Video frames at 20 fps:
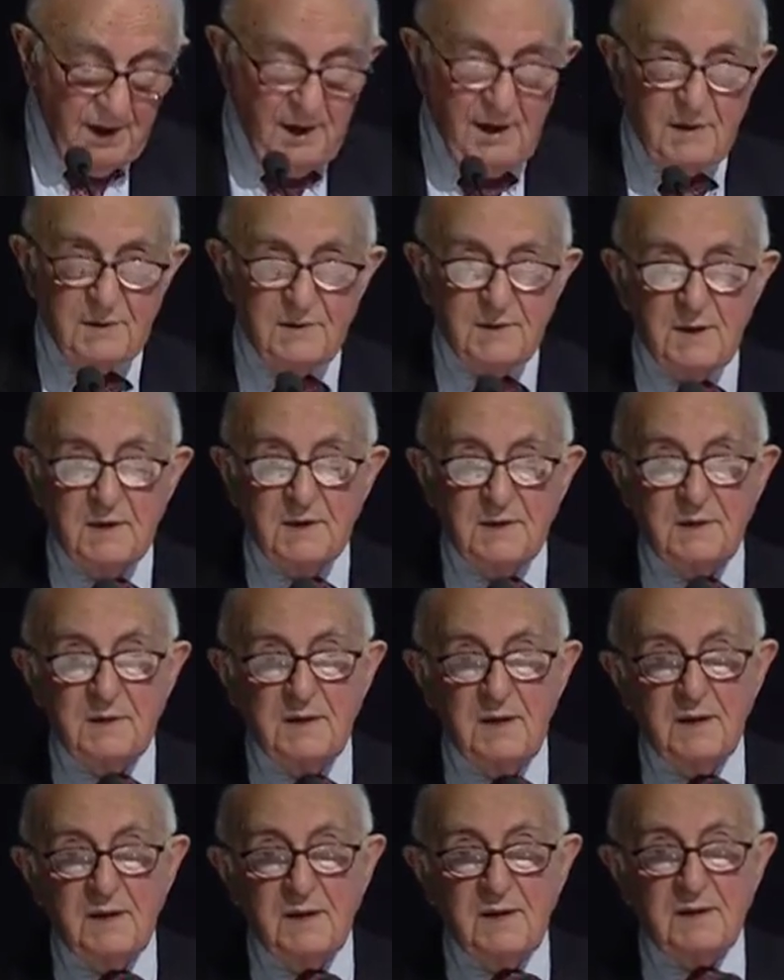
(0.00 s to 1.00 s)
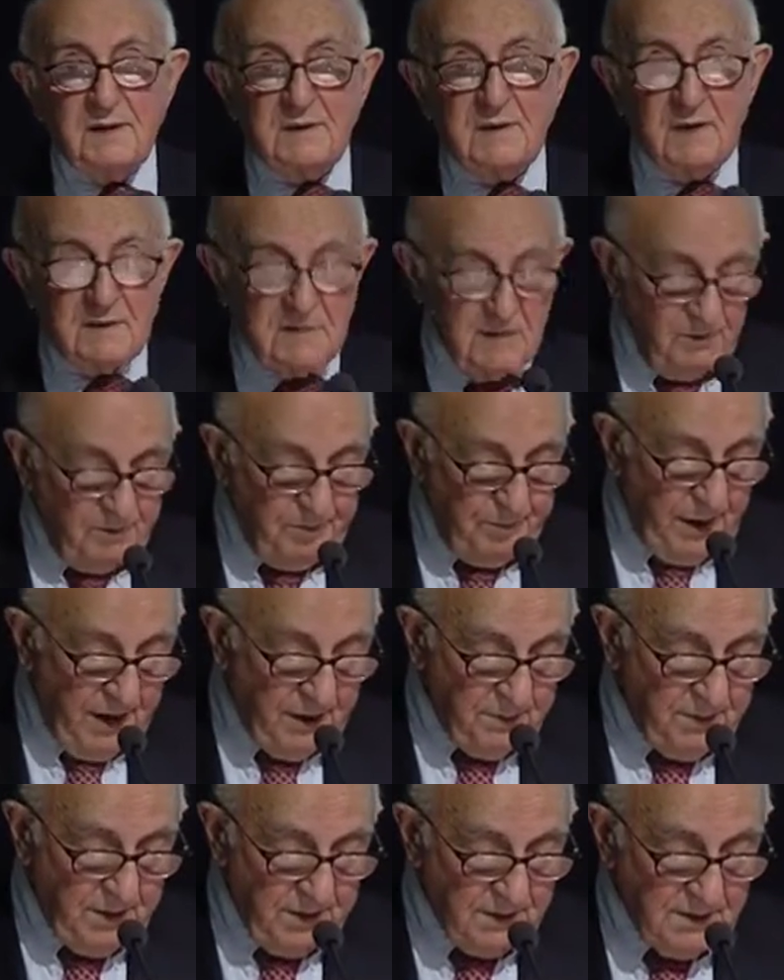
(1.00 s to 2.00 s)
and the seriousness of
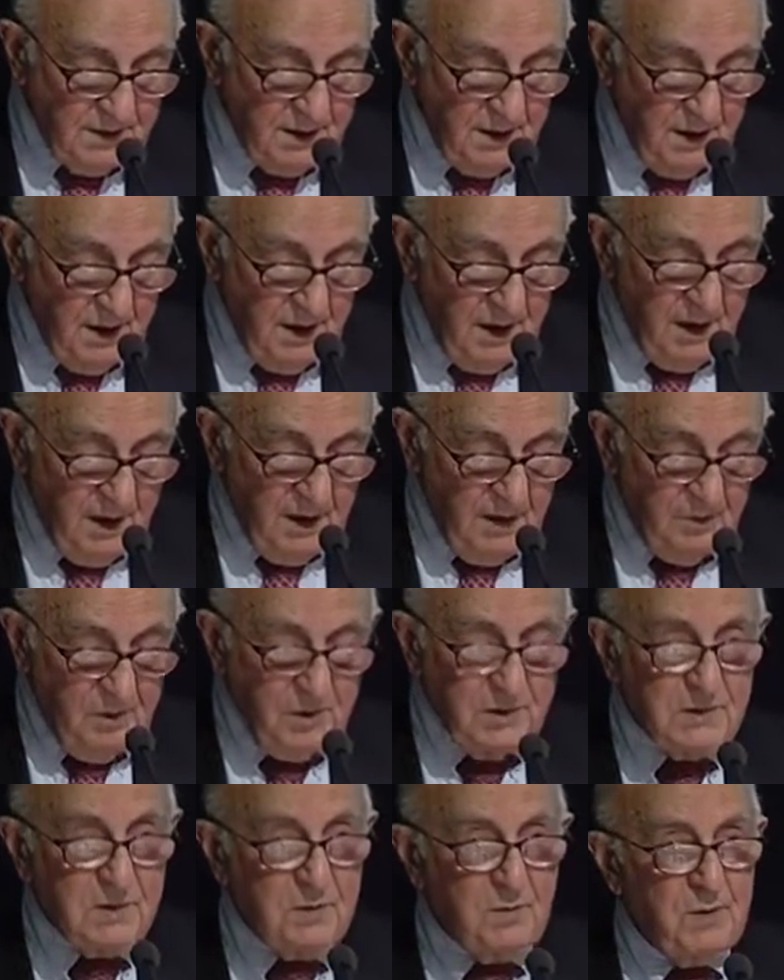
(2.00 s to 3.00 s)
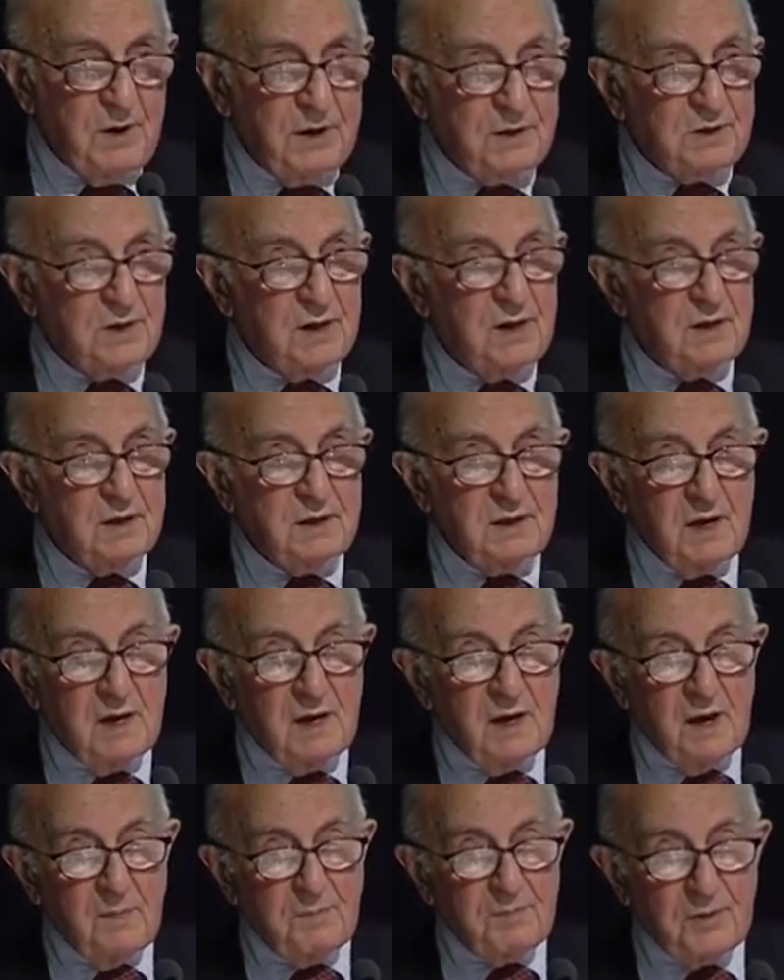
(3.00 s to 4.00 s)
purpose with which
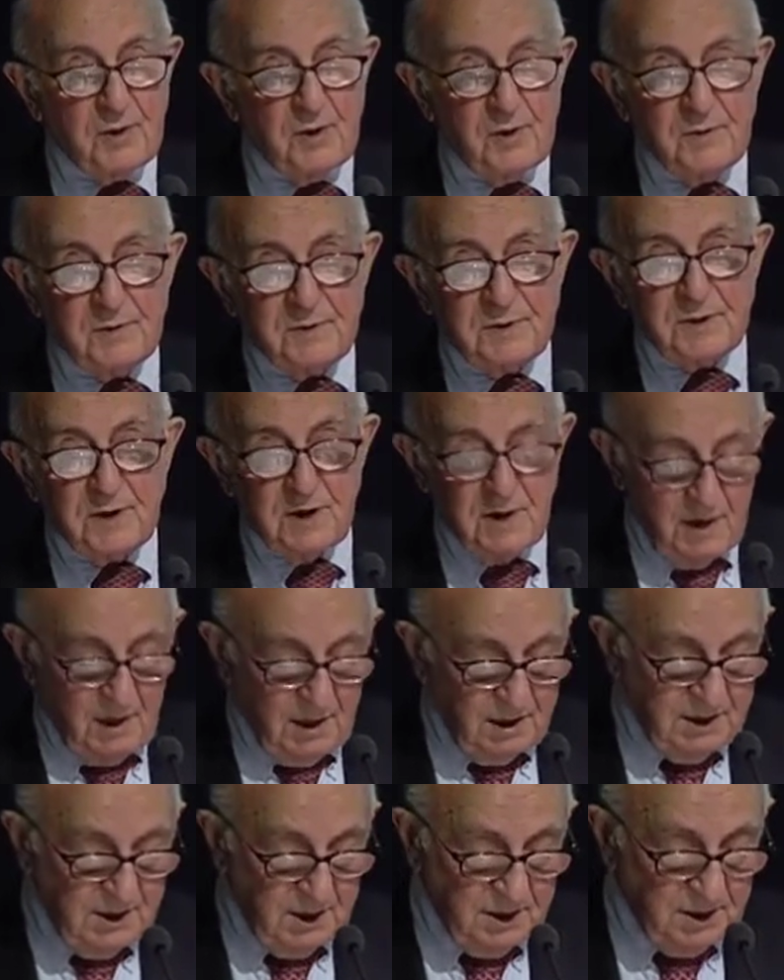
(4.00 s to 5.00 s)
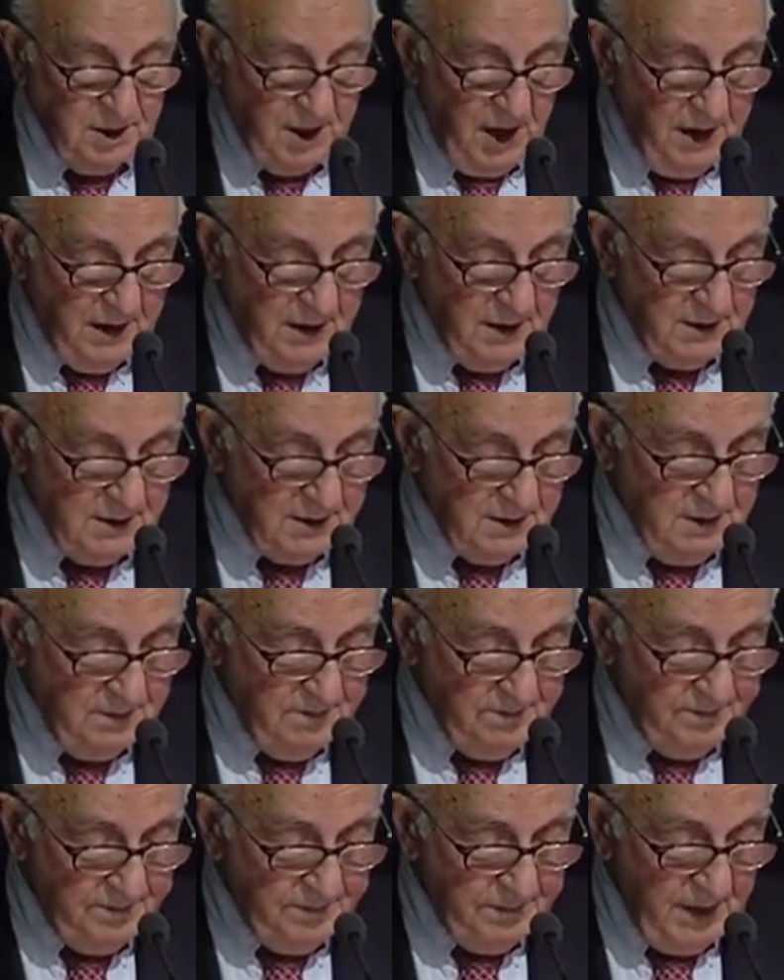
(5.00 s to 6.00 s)
they approach the trials.
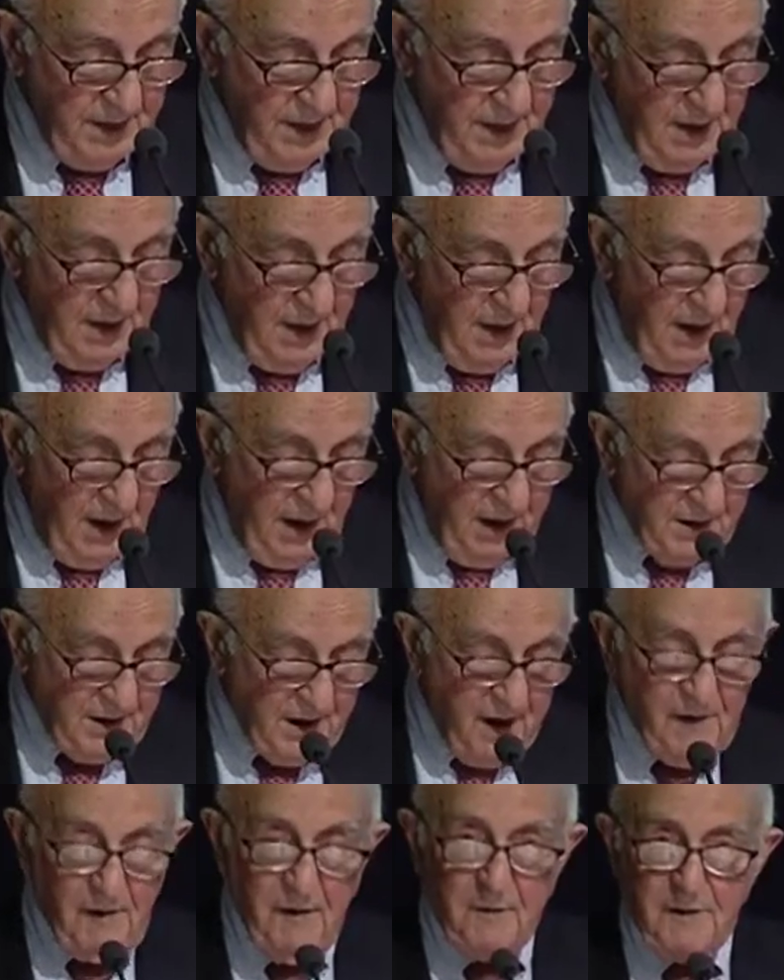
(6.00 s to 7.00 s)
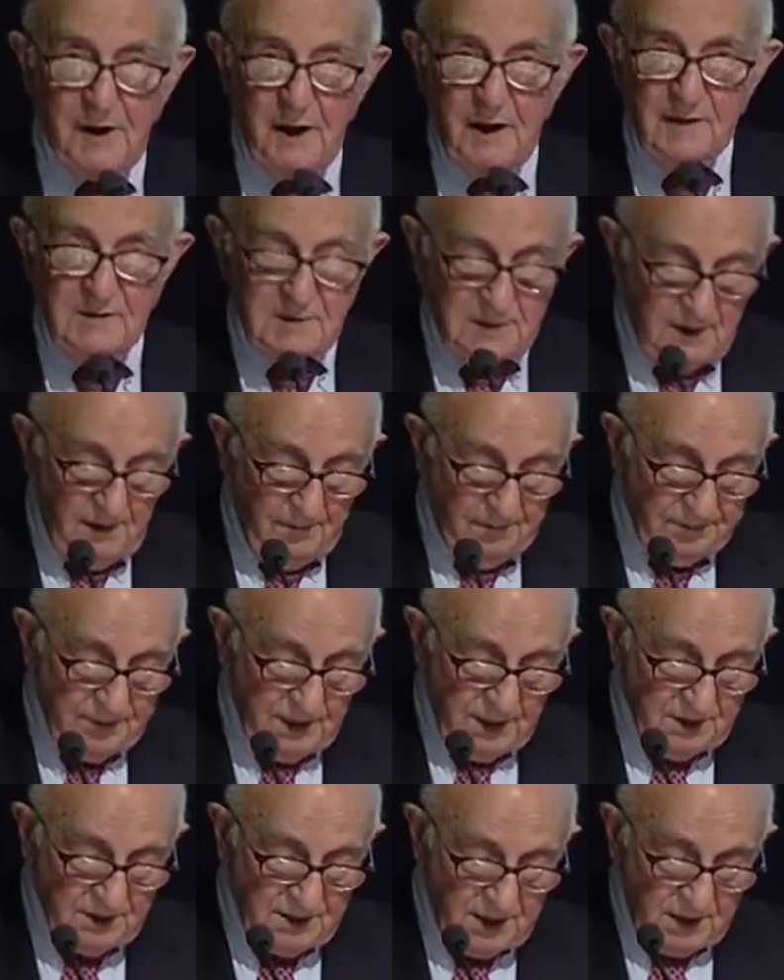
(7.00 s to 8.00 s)
I recognize
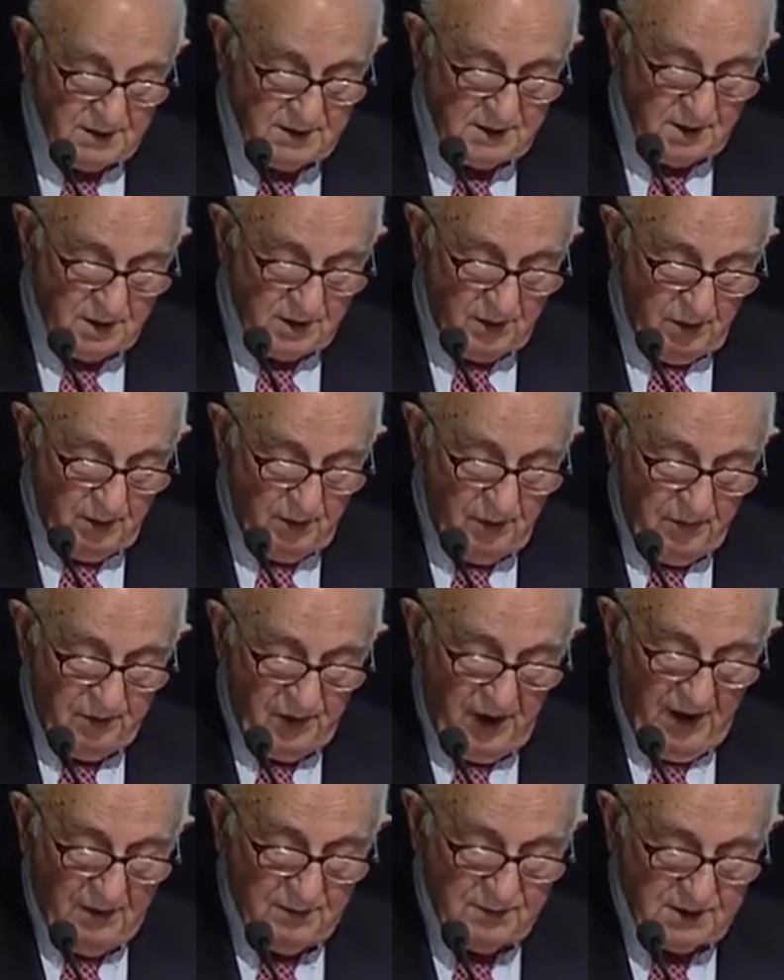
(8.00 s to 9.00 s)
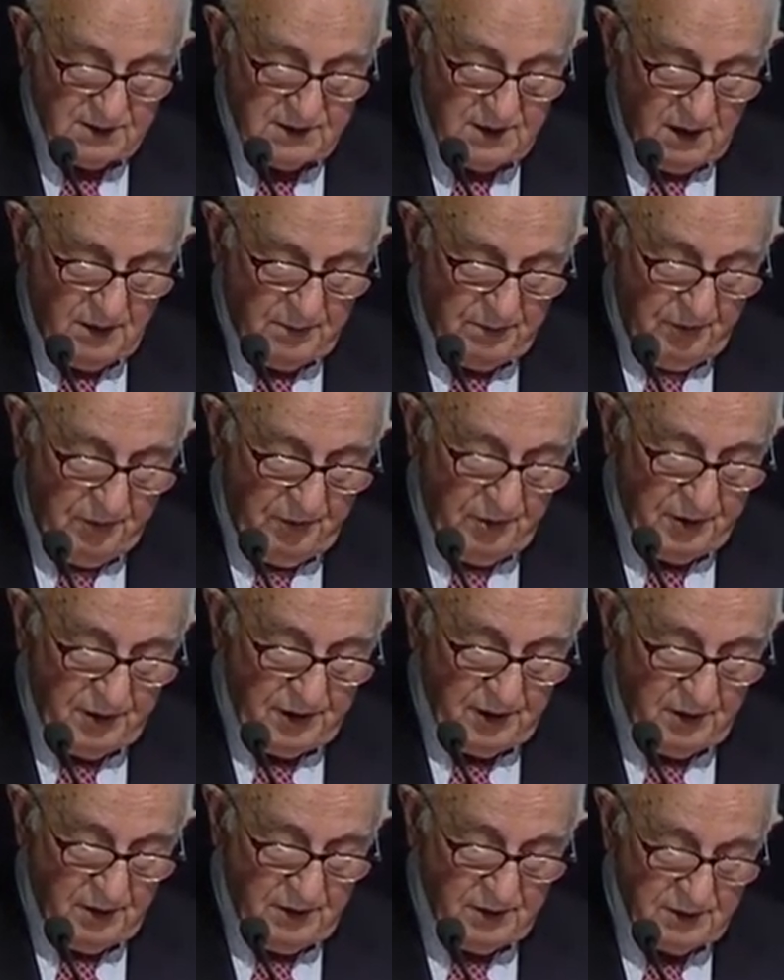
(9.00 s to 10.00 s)
that the role of counsel before
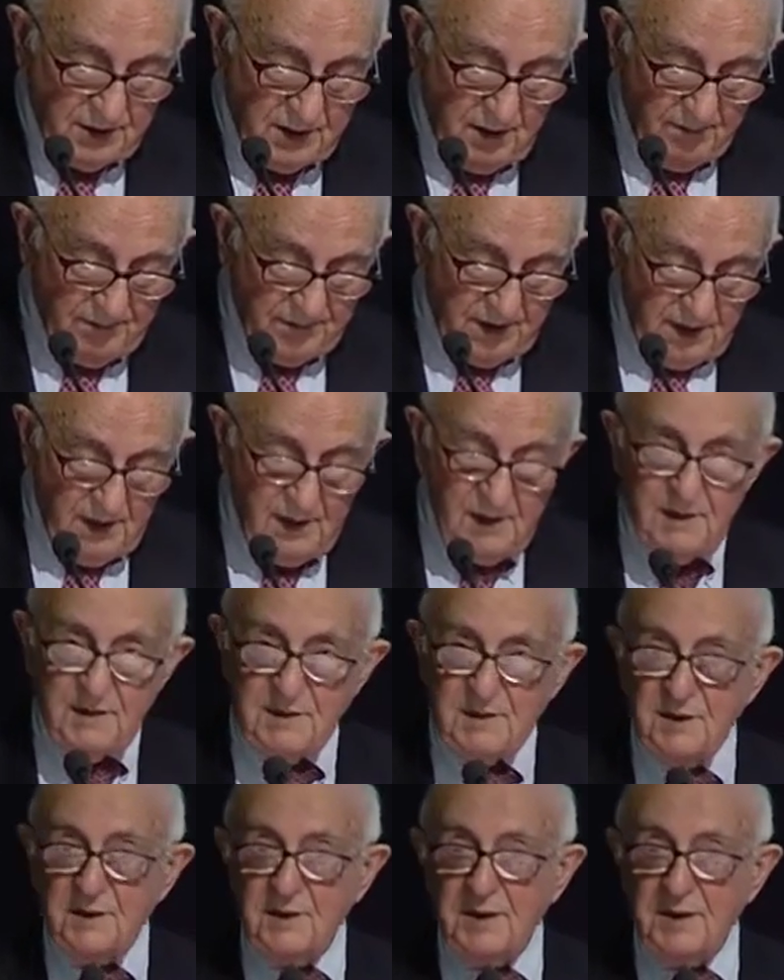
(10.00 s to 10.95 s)
a court is